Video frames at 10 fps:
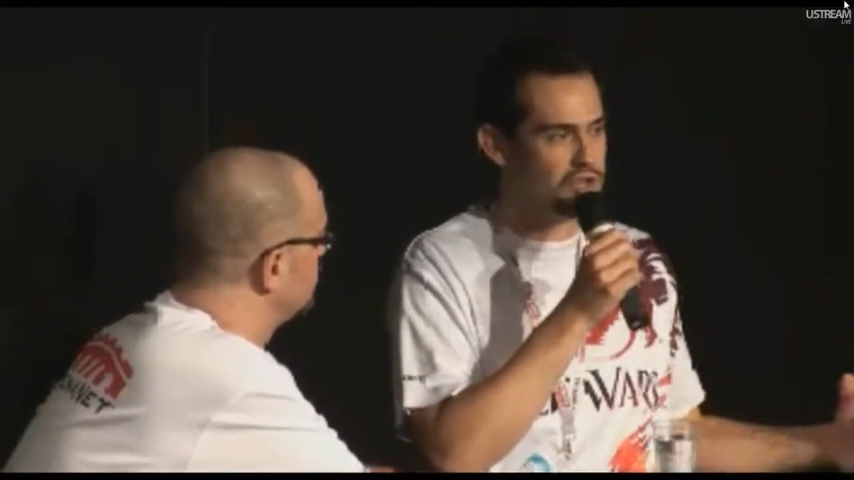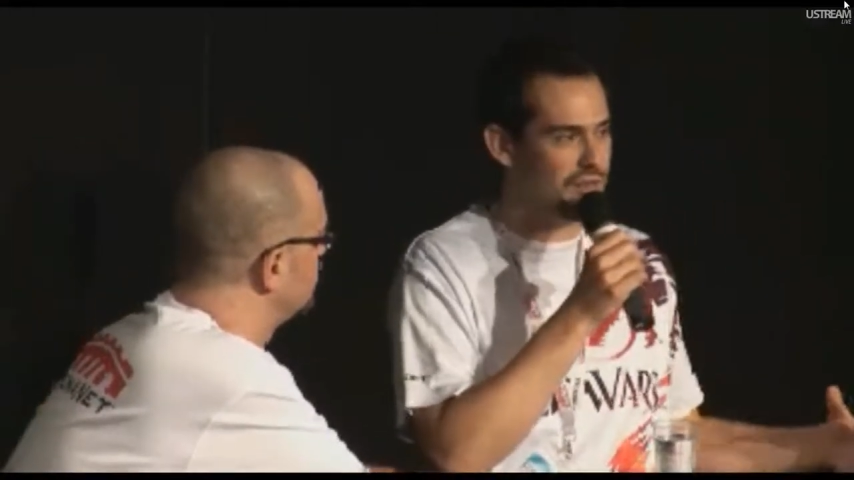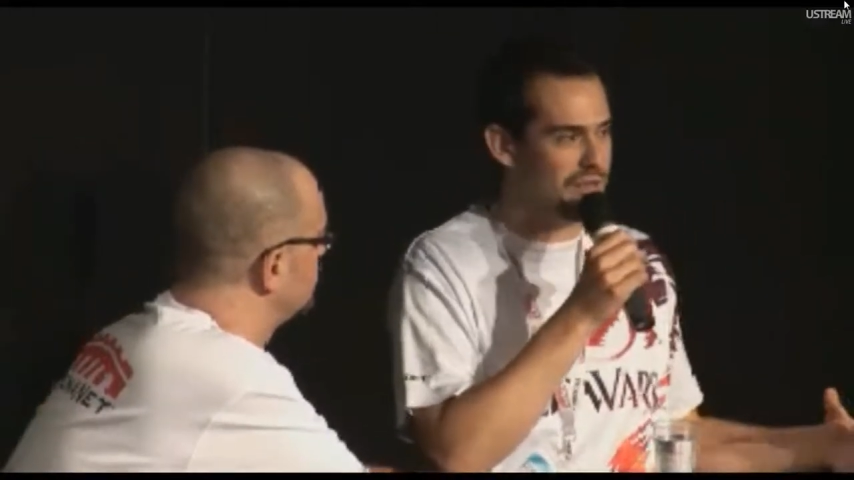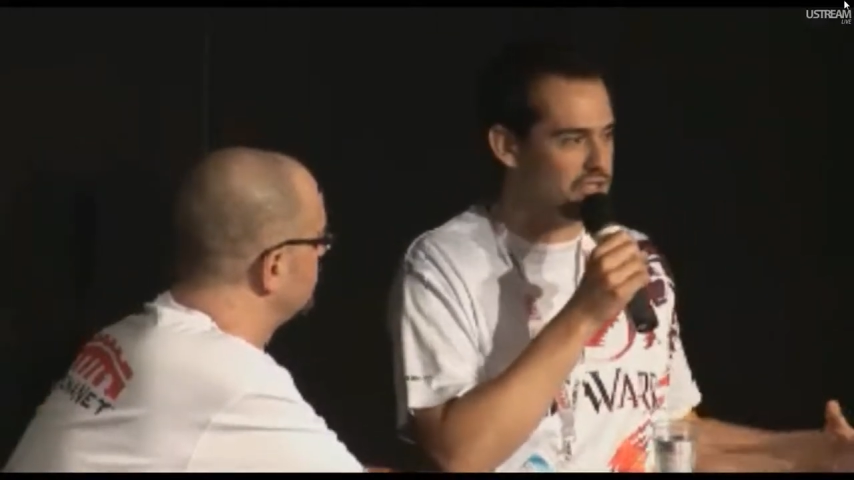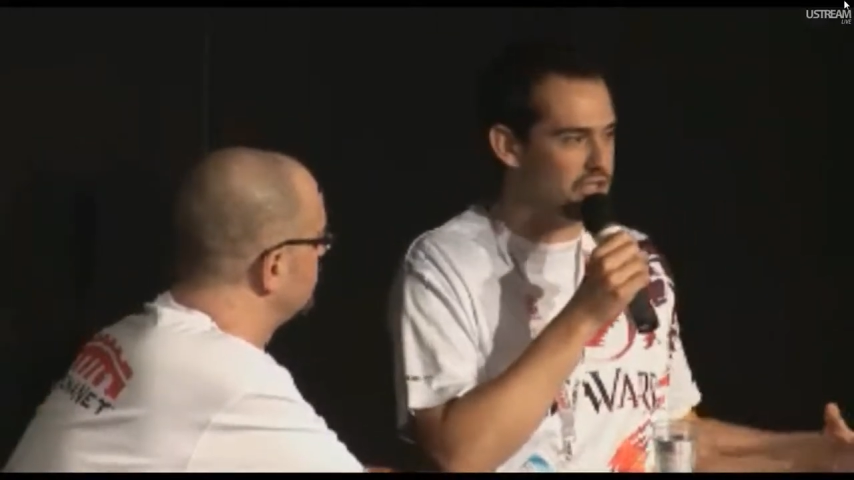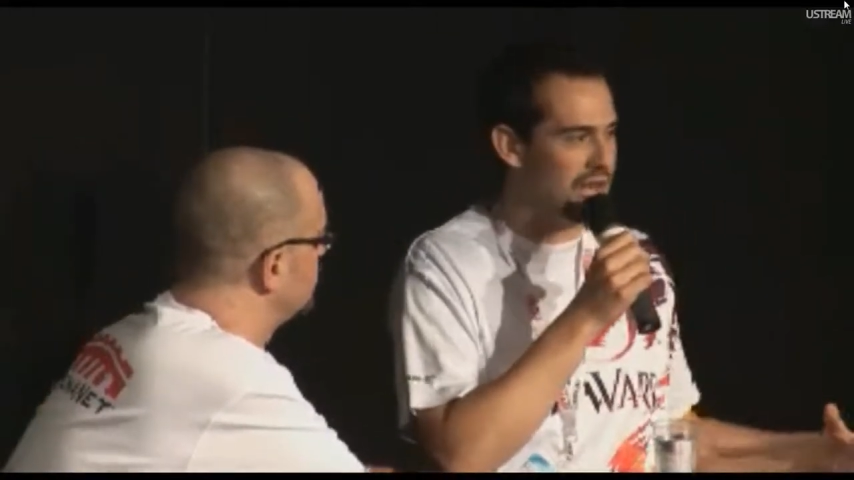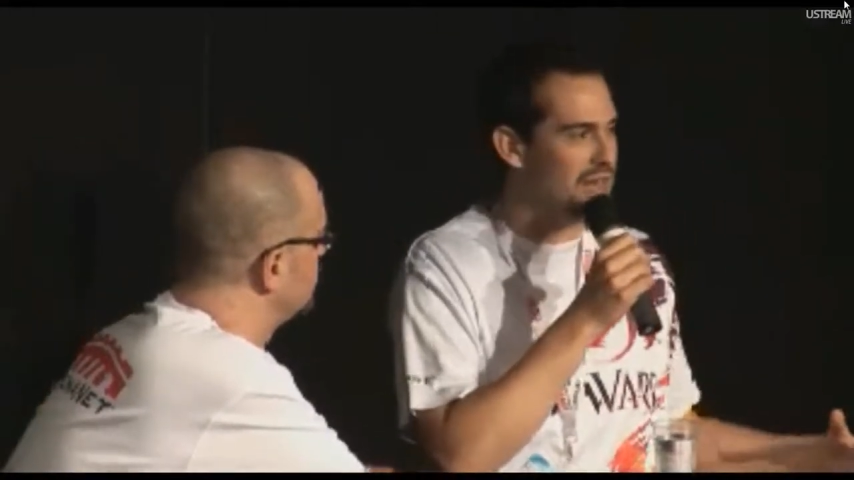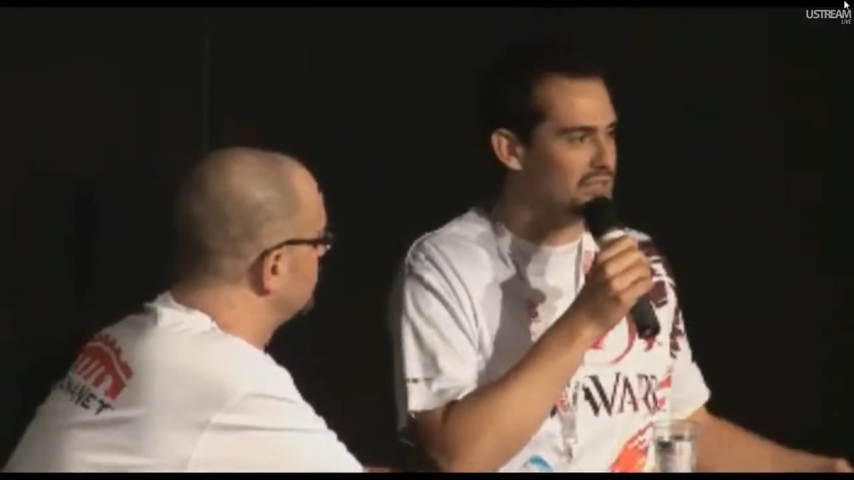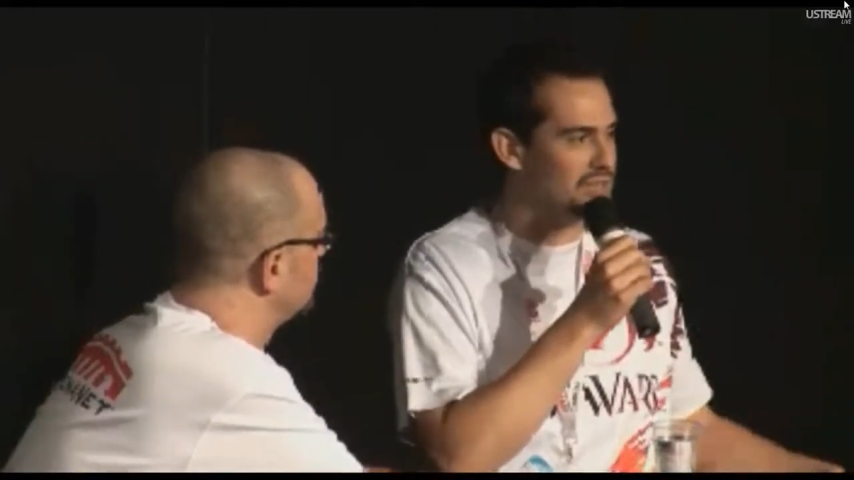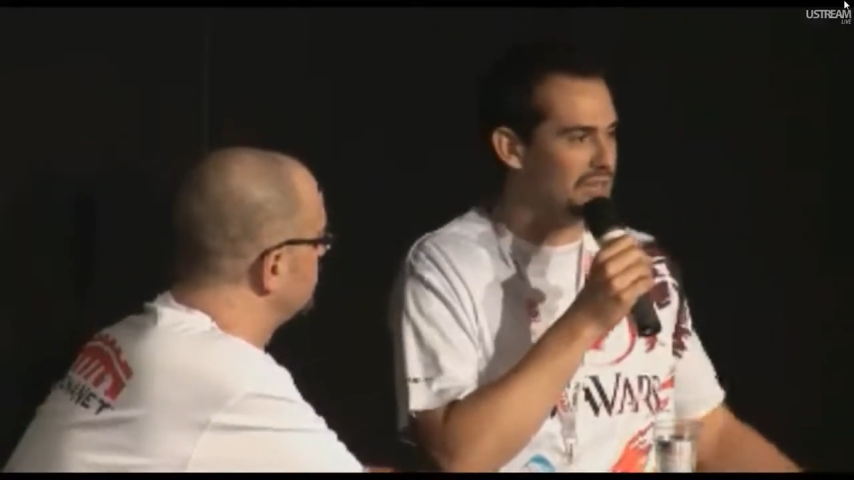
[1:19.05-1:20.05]
event
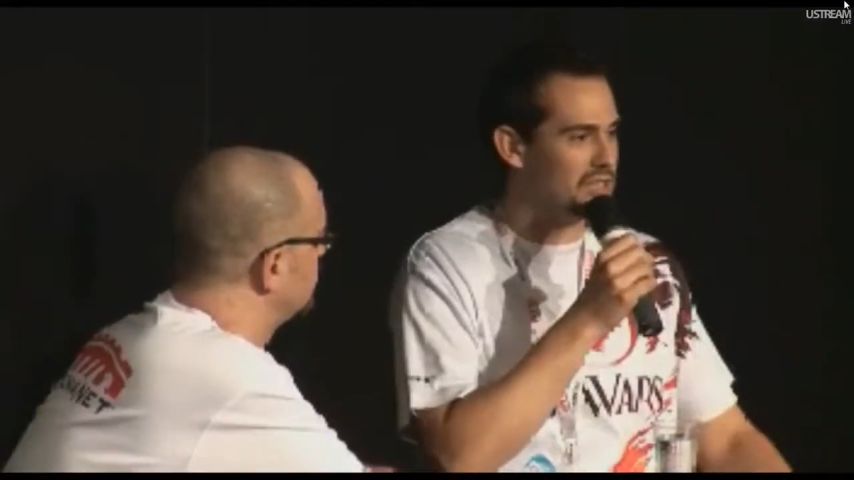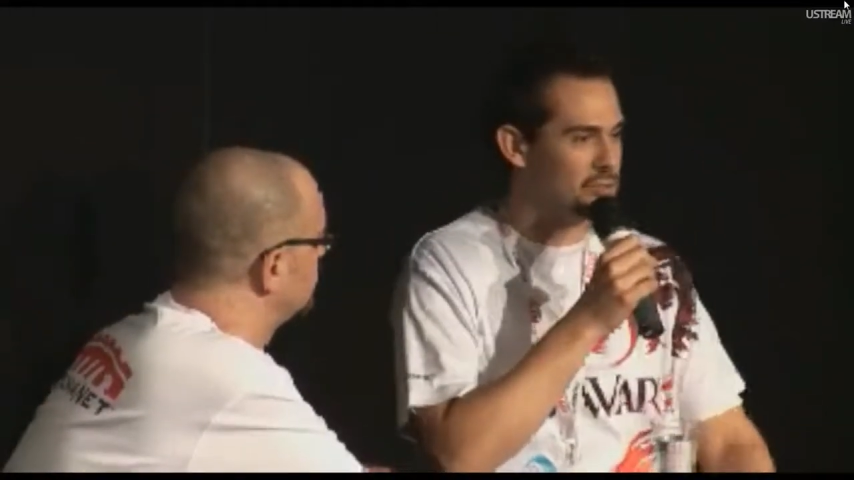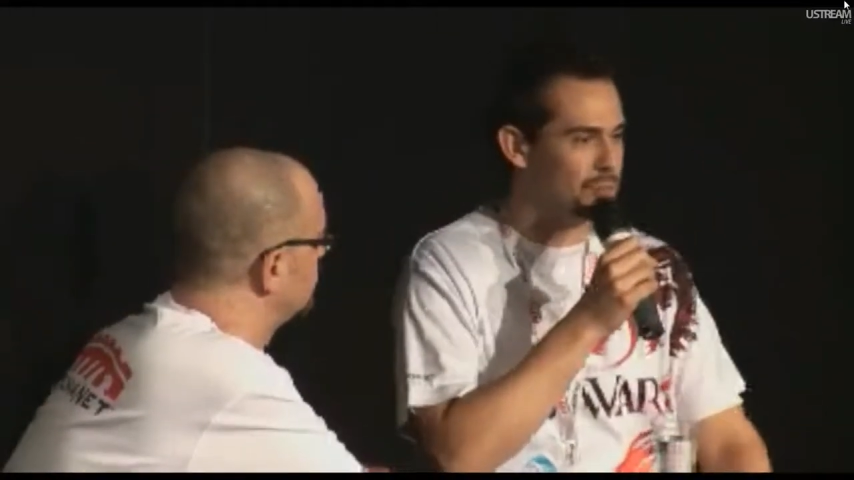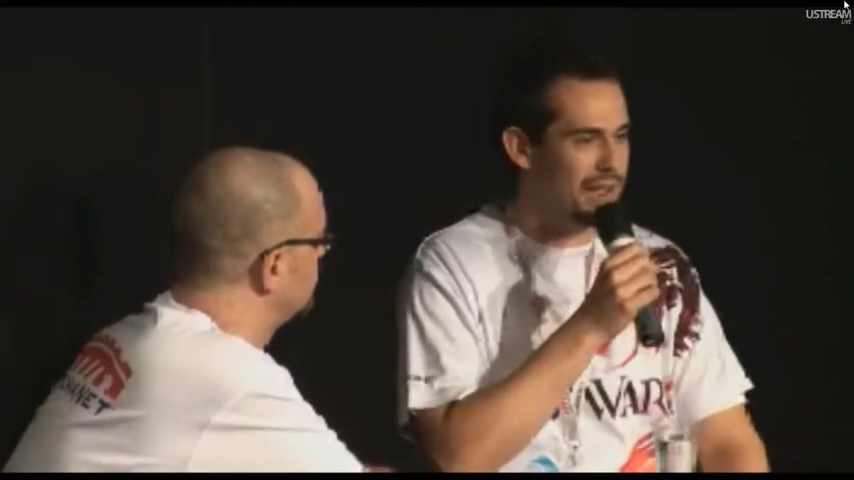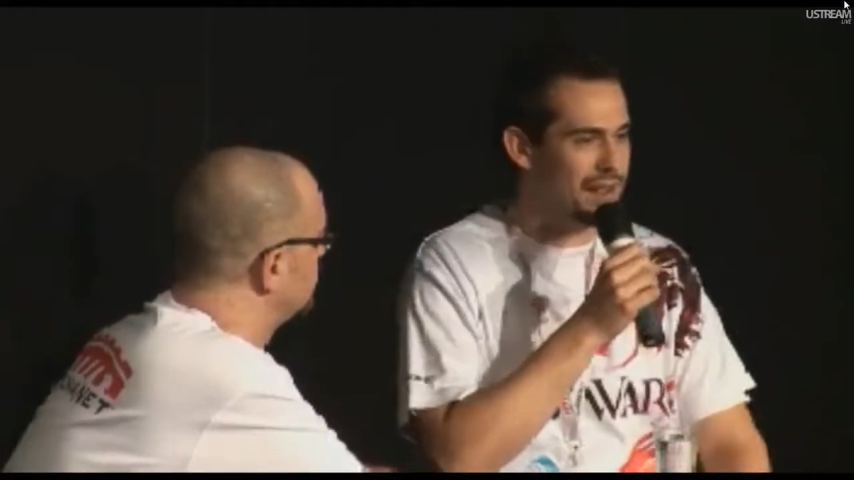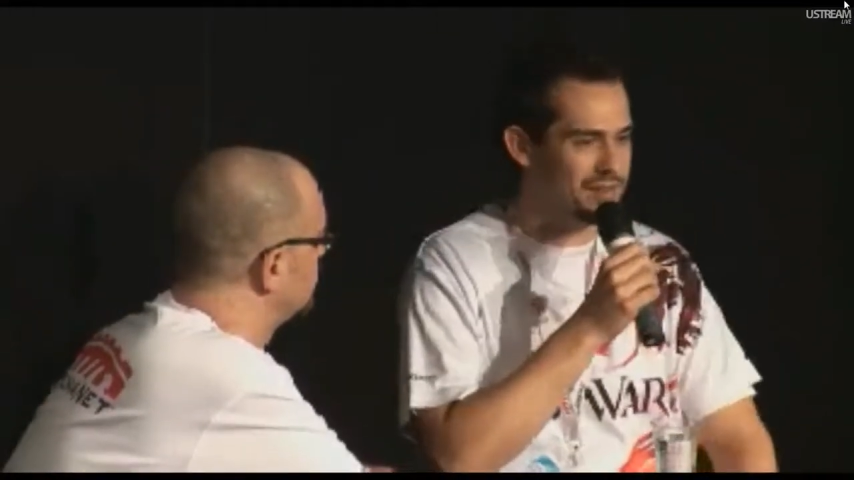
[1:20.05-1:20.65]
chains that can span